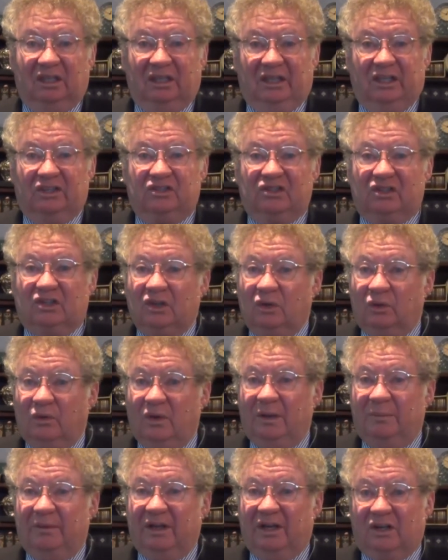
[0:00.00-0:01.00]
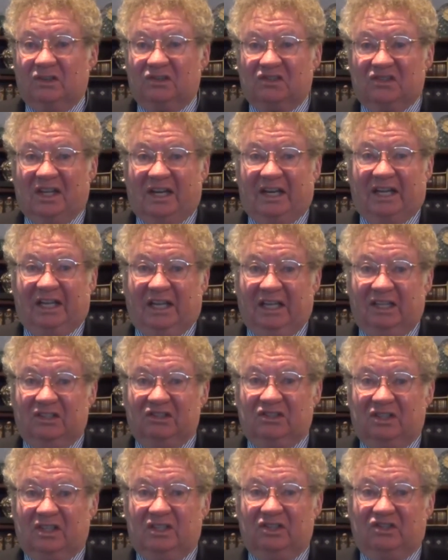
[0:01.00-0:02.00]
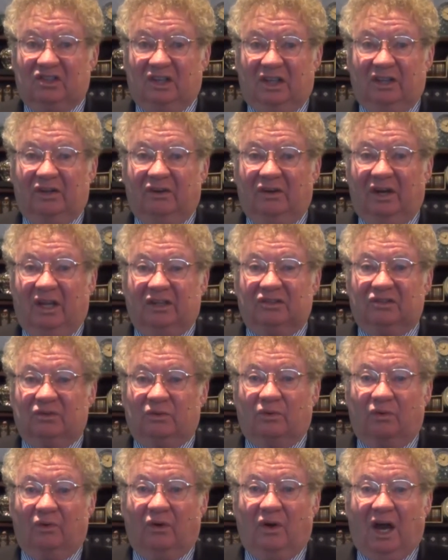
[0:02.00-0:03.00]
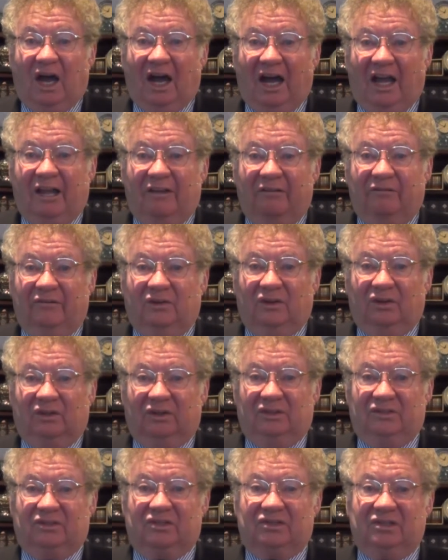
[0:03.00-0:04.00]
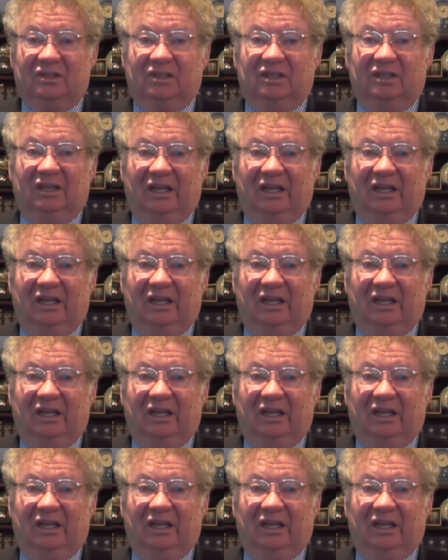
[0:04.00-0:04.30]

These two women are set against each other as rivals,